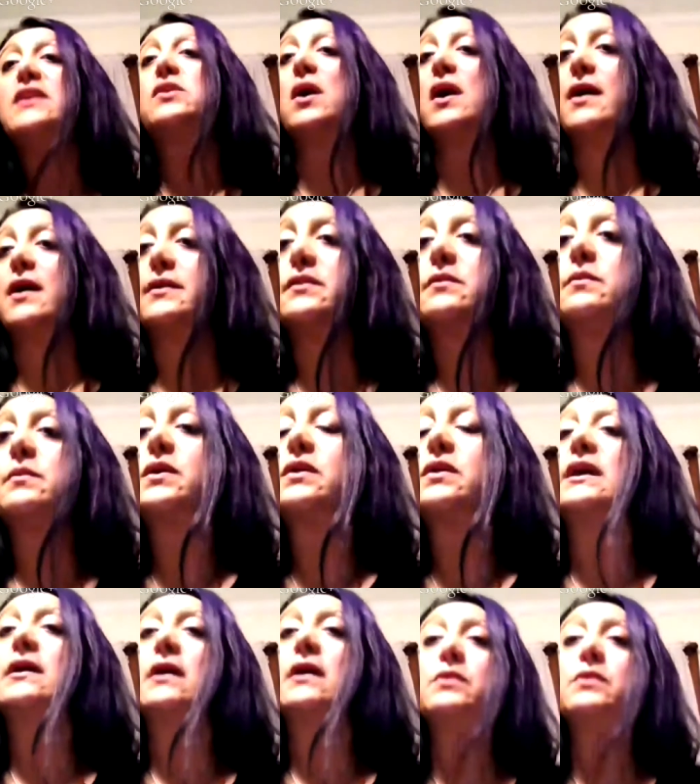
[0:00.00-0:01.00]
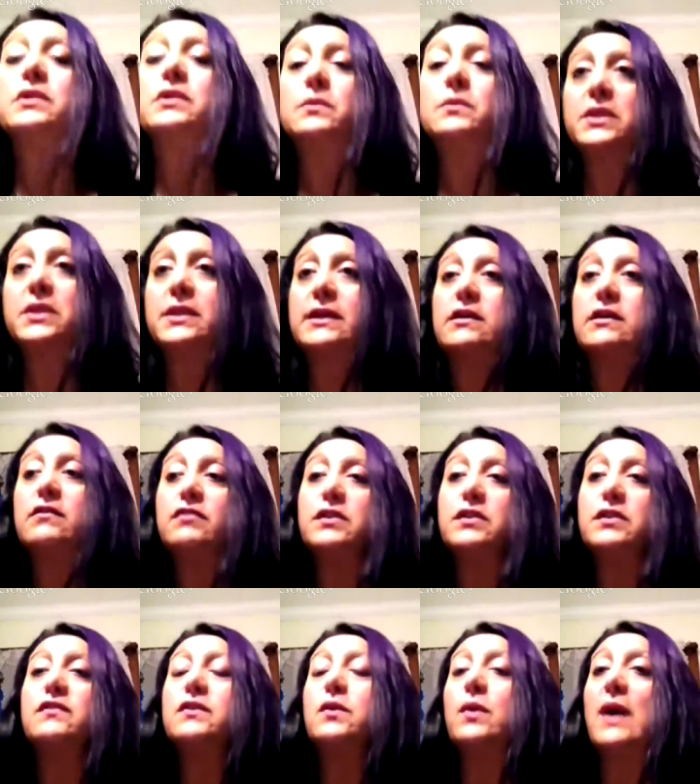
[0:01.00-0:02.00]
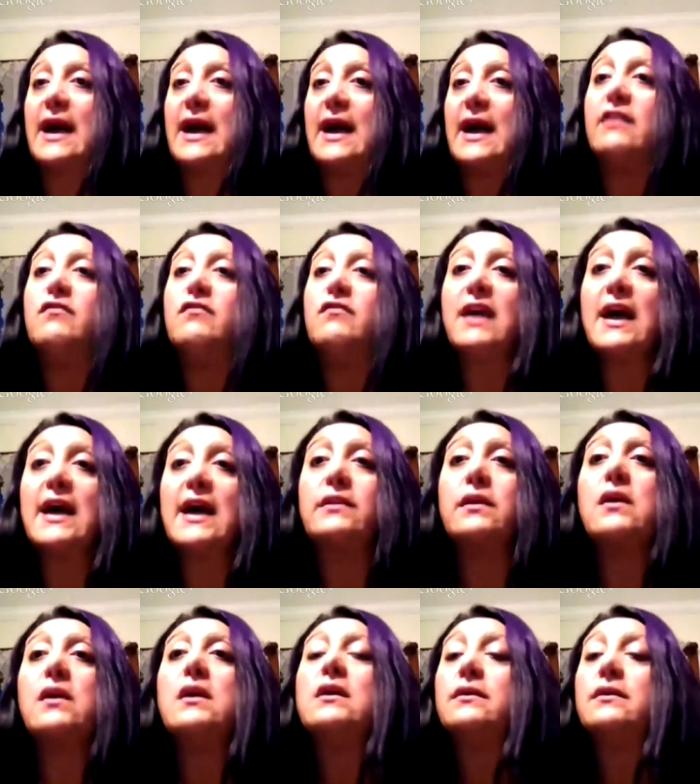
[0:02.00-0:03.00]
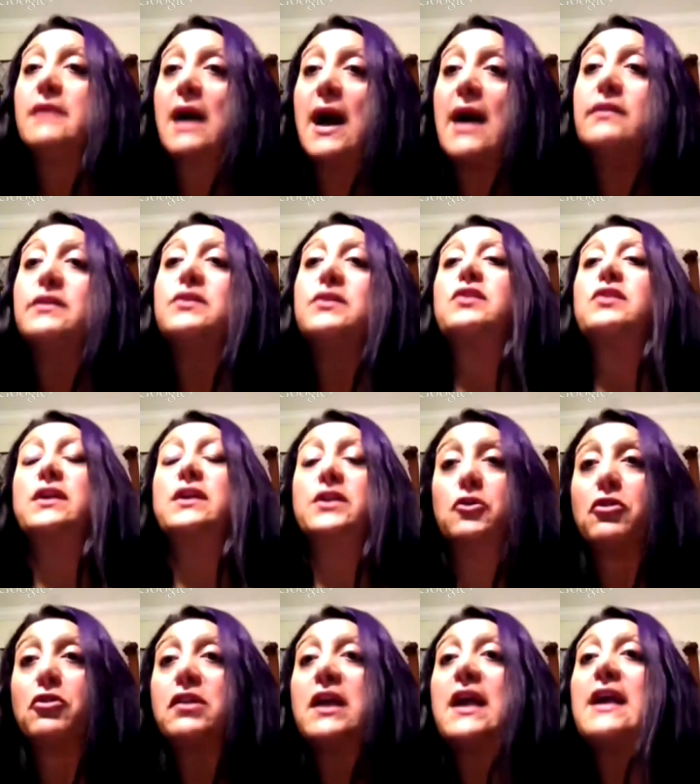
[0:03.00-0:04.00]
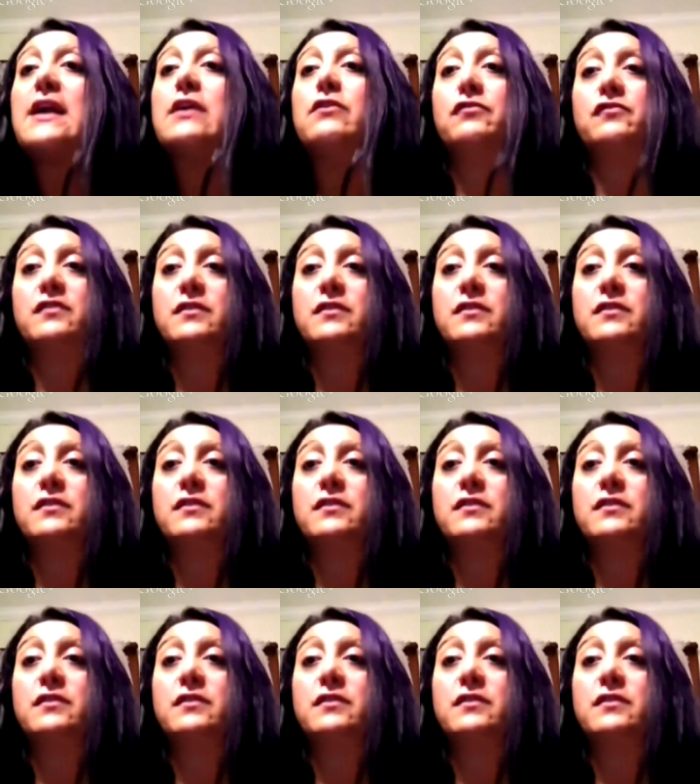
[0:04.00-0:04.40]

thoughts because I really believe that if you have that knowledge that you're safe,